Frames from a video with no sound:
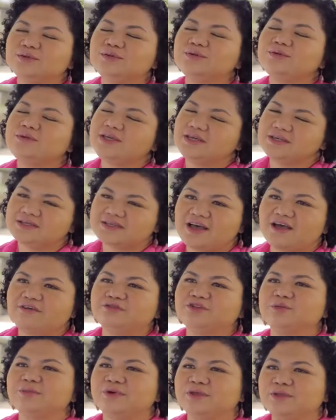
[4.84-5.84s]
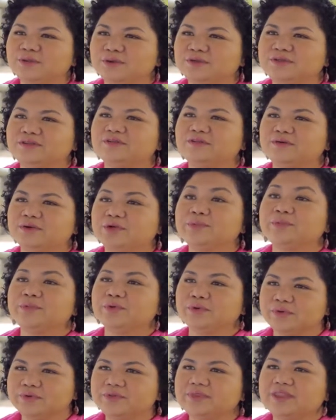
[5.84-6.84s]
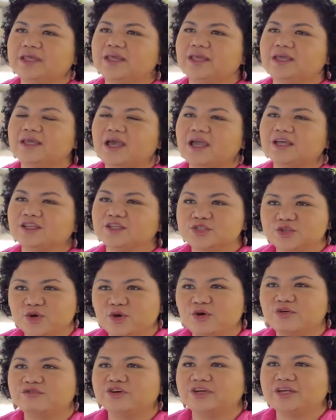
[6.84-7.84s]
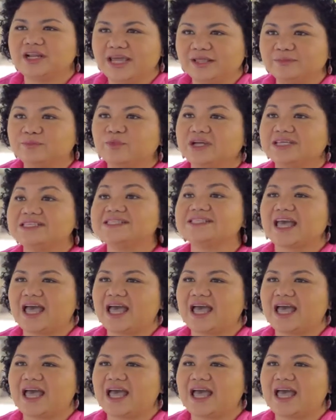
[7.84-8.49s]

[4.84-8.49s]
2 weeks after my 33rd birthday, I discovered I had breast